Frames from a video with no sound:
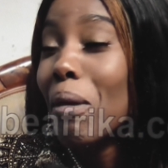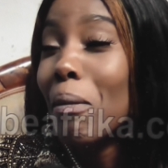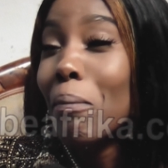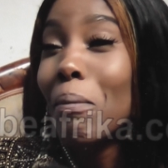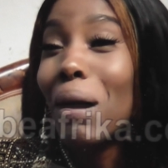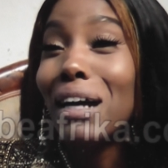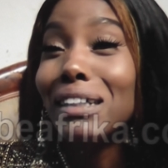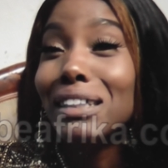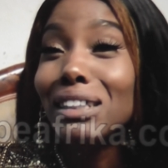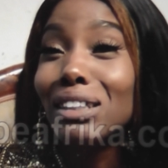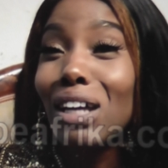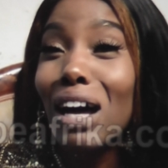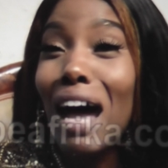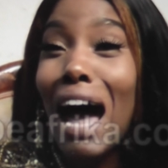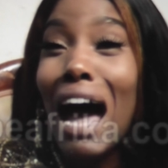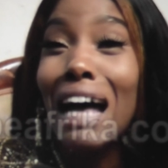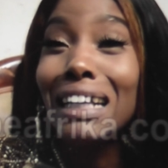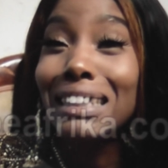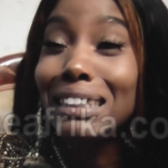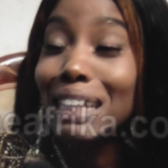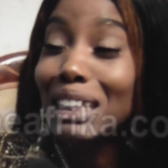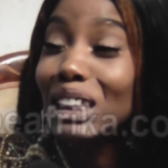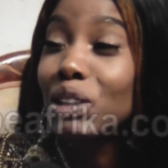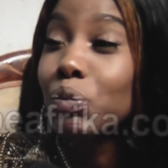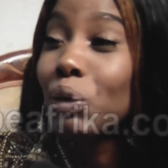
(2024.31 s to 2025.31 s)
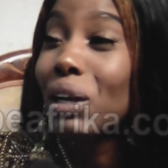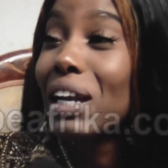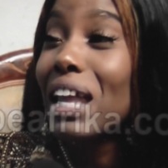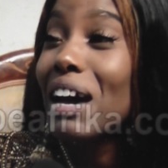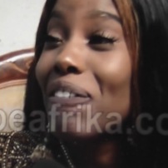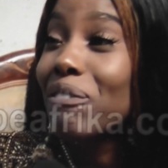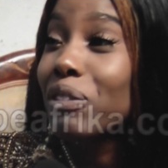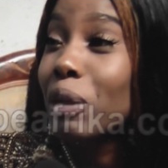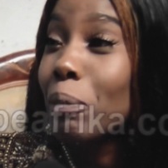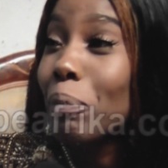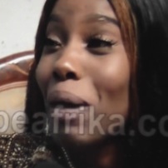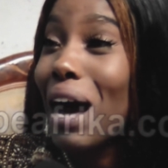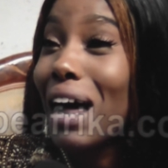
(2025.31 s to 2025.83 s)
My son, since we
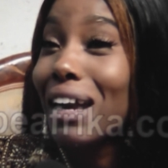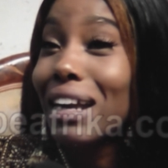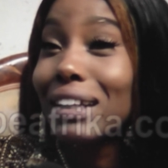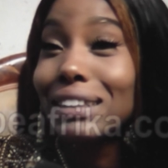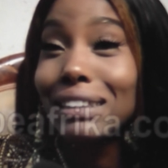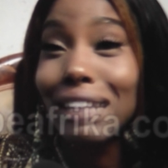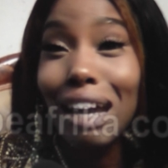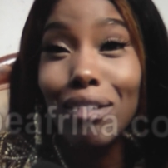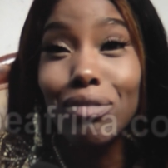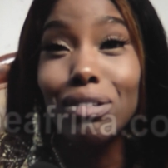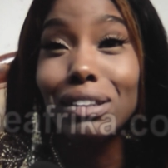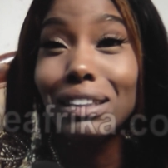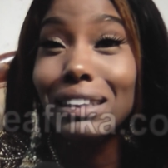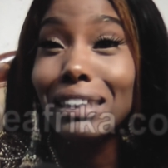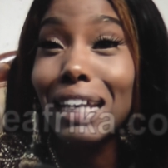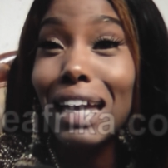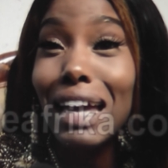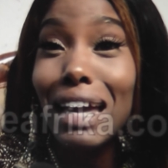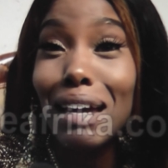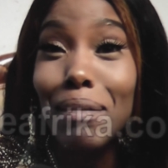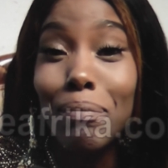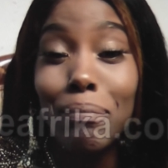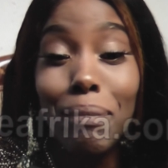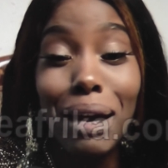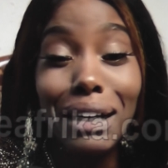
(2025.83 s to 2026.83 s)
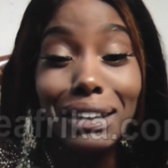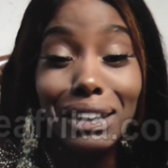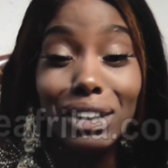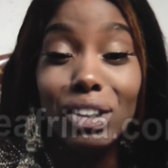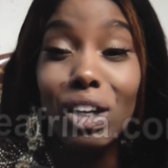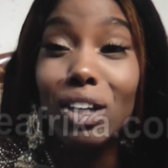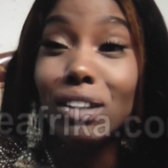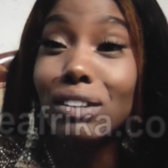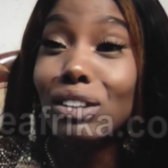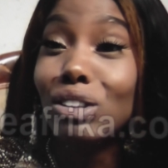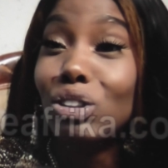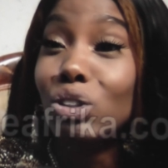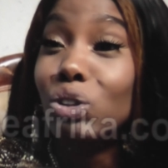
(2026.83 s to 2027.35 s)
left the palace, I will say my
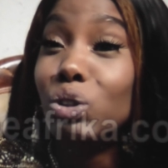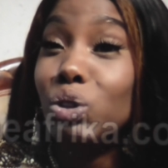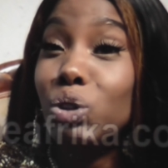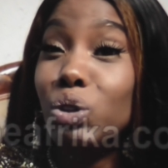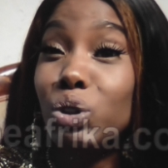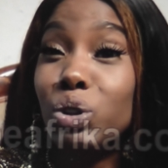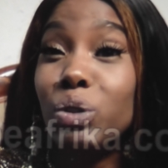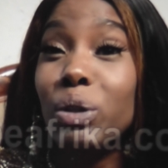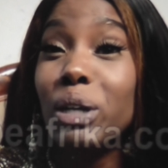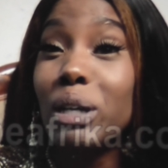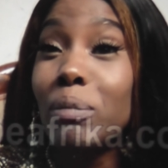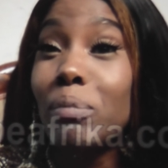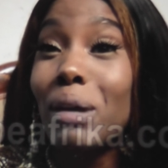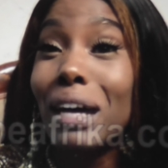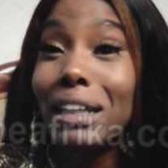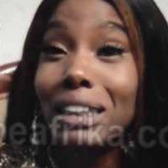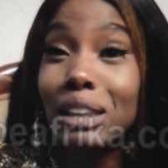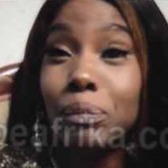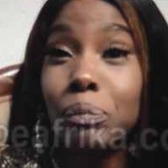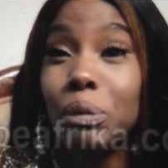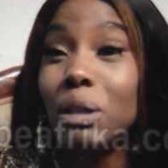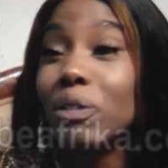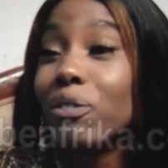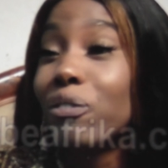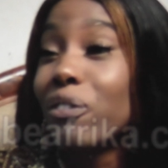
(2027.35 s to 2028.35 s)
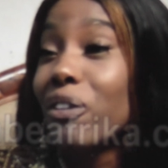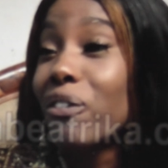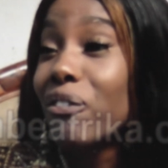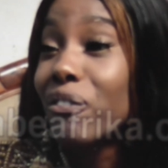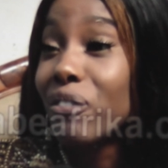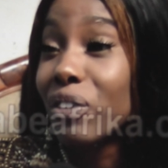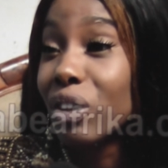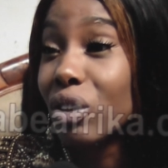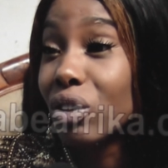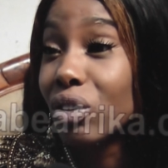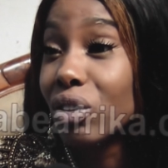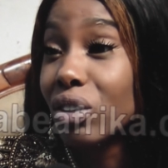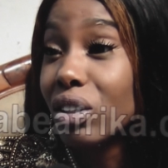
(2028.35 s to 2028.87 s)
son's dream has been
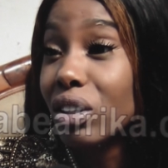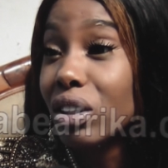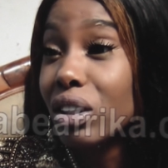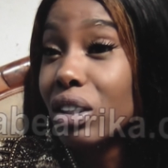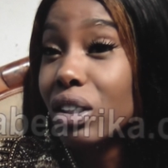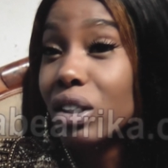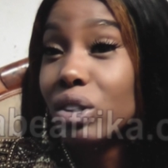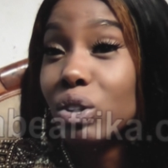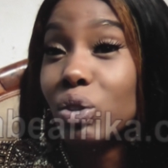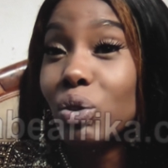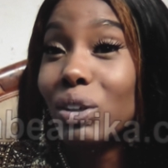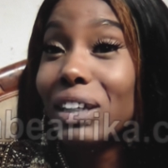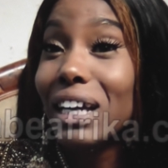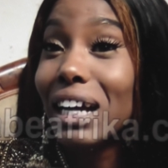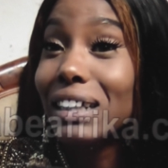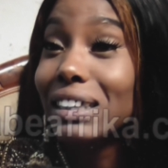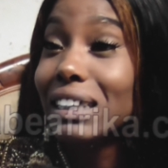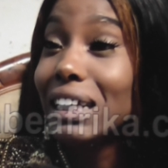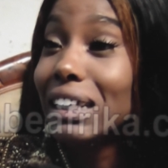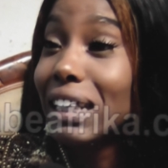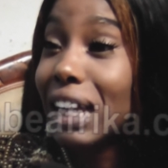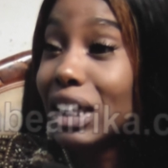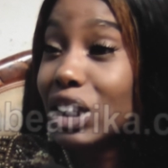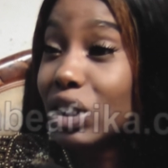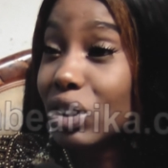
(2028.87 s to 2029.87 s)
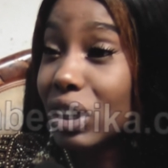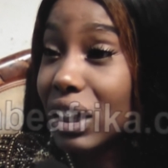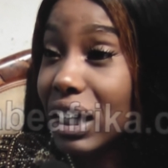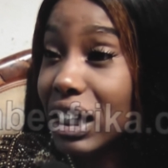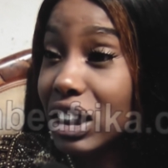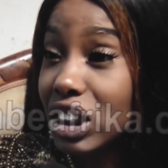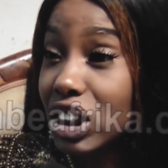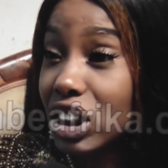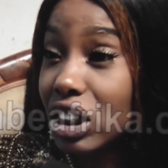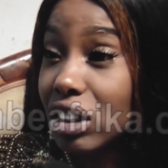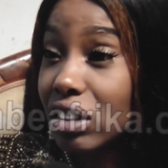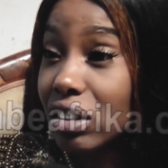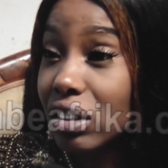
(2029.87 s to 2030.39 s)
fulfilled to get an
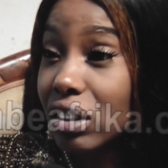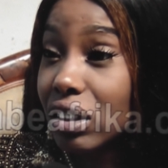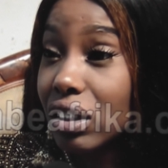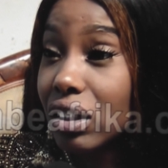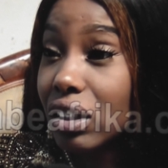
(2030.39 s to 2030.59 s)
education.